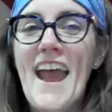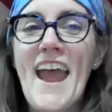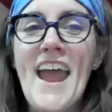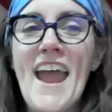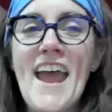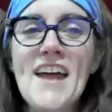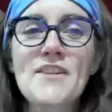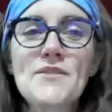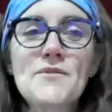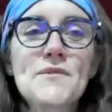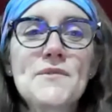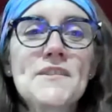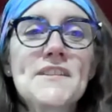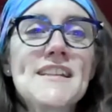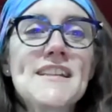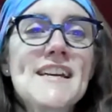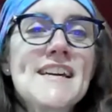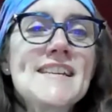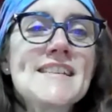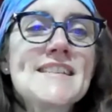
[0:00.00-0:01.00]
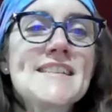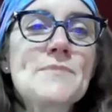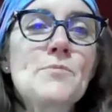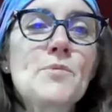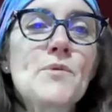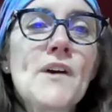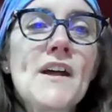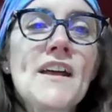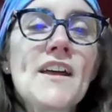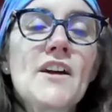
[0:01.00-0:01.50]
And release.
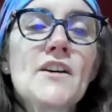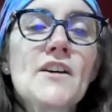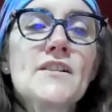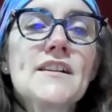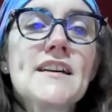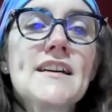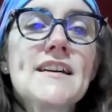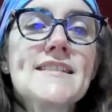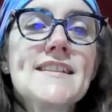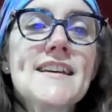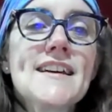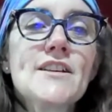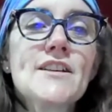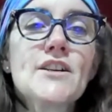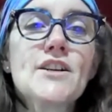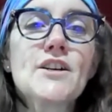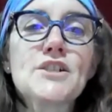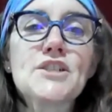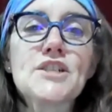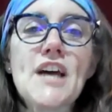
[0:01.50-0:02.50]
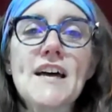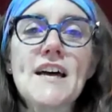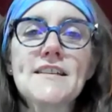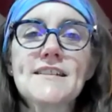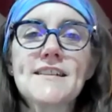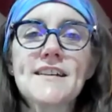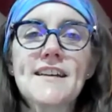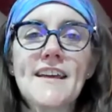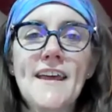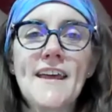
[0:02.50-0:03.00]
Bring your knees into your
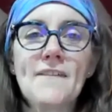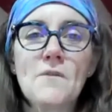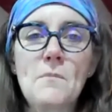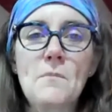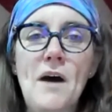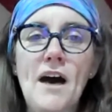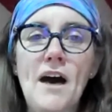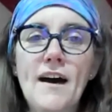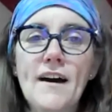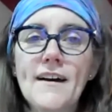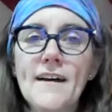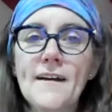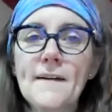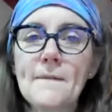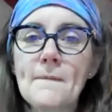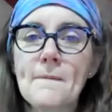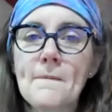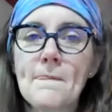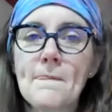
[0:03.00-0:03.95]
chest. Give them a hug.